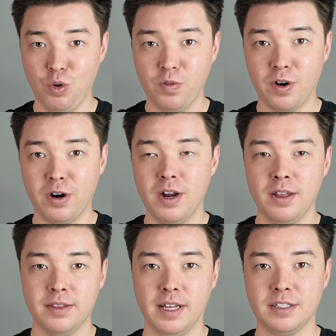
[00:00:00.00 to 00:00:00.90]
woofer
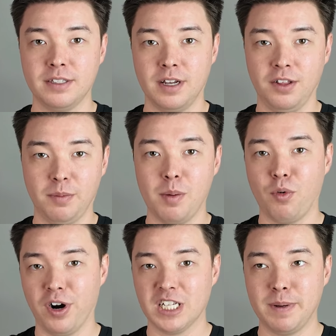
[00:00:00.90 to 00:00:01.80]
that's a little bit
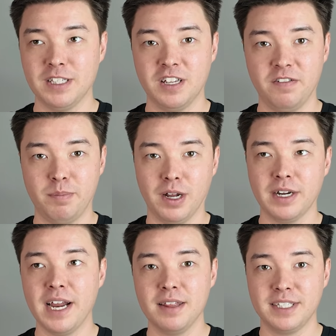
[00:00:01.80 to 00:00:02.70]
more expensive, but
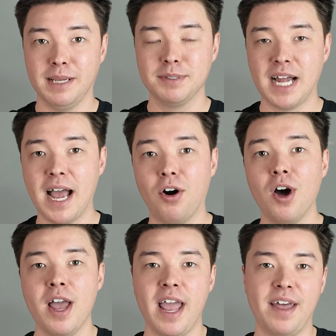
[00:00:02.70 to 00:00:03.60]
kind of the same style.
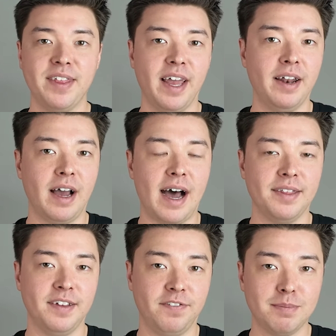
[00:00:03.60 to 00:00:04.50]
And then
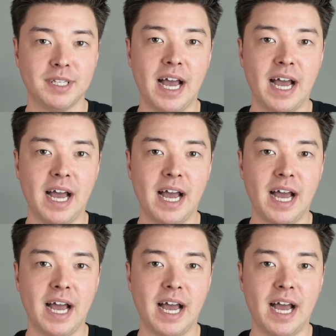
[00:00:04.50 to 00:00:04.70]
on the flip